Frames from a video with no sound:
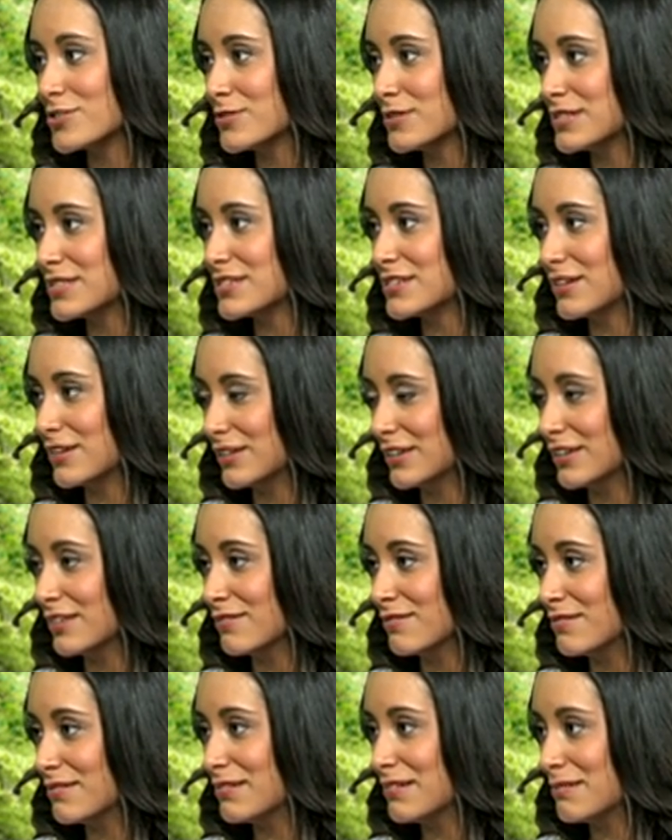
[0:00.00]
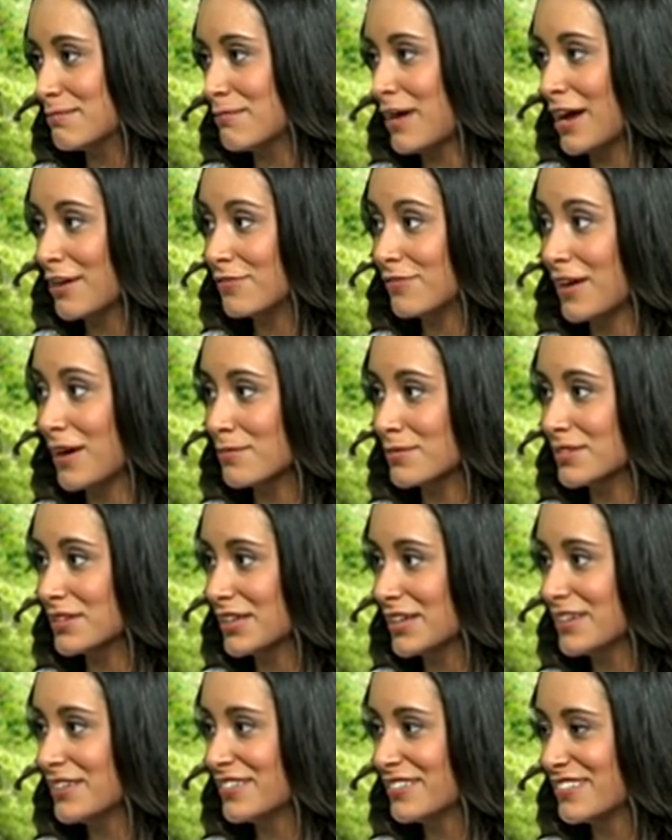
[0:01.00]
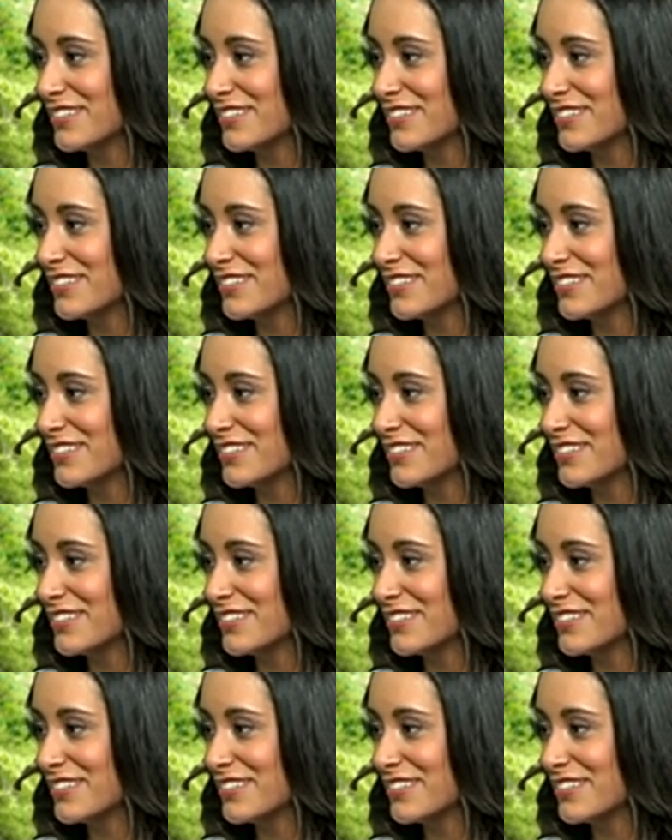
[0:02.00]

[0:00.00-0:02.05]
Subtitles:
to instill in my family.